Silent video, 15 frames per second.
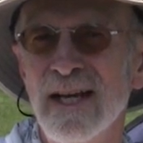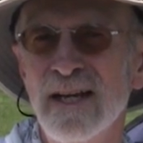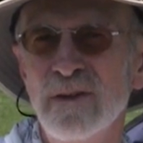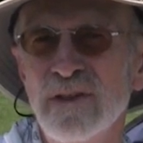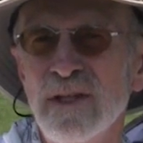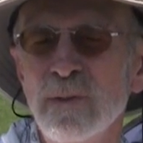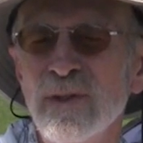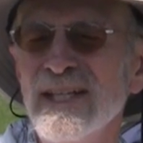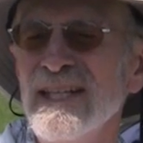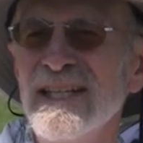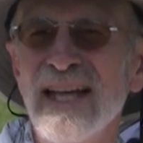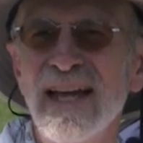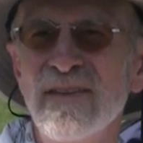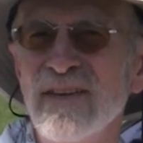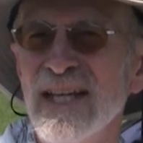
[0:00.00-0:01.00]
I don't think we need
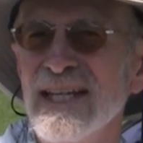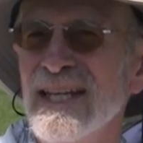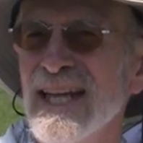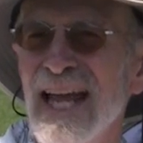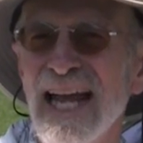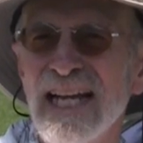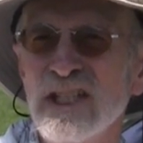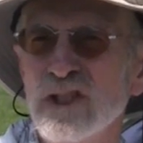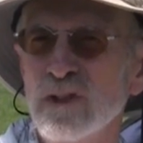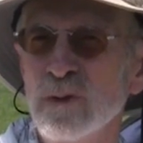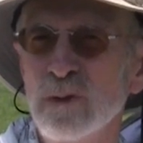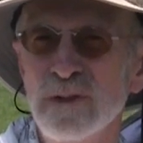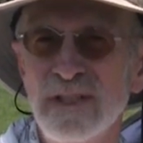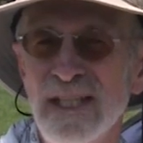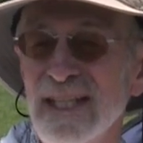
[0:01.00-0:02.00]
to have a
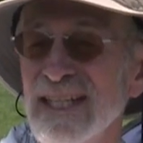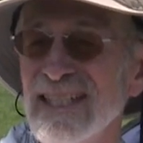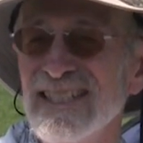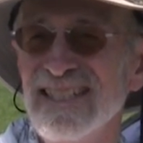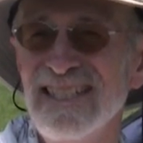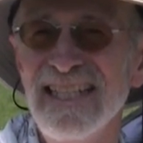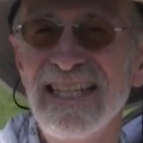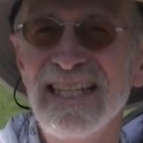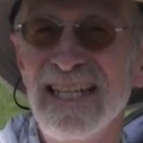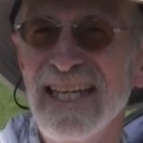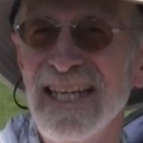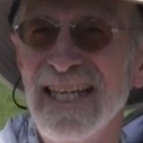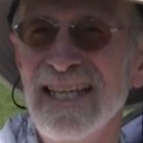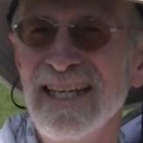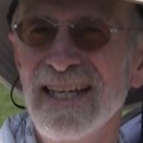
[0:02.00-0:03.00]
national DDC
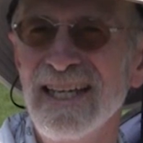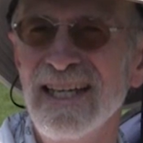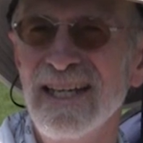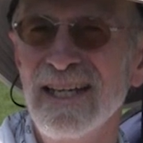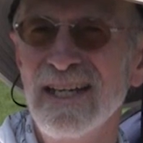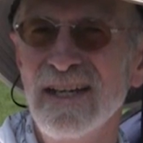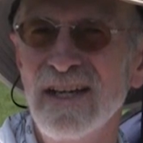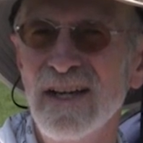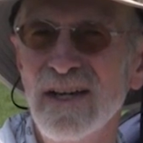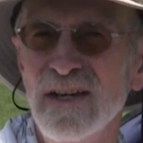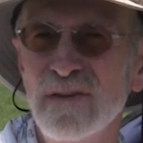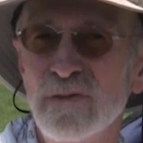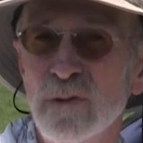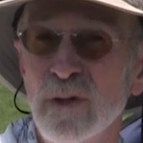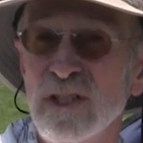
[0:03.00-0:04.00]
league
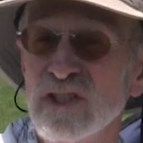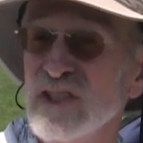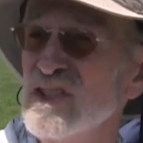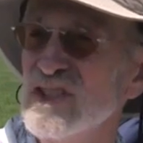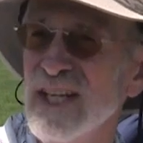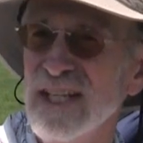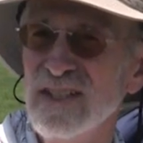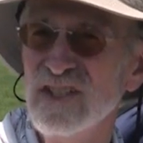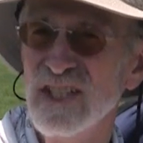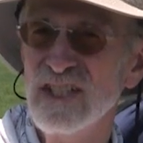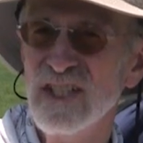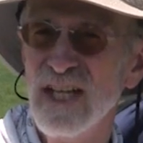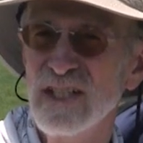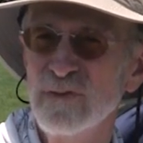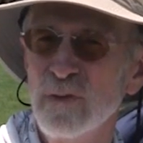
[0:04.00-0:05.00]
uh, for us to say it's
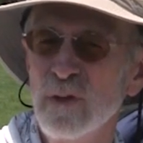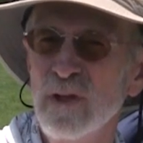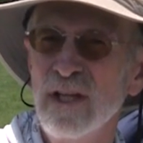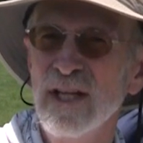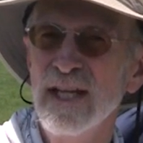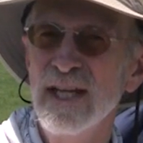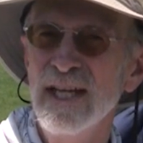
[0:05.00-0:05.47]
successful.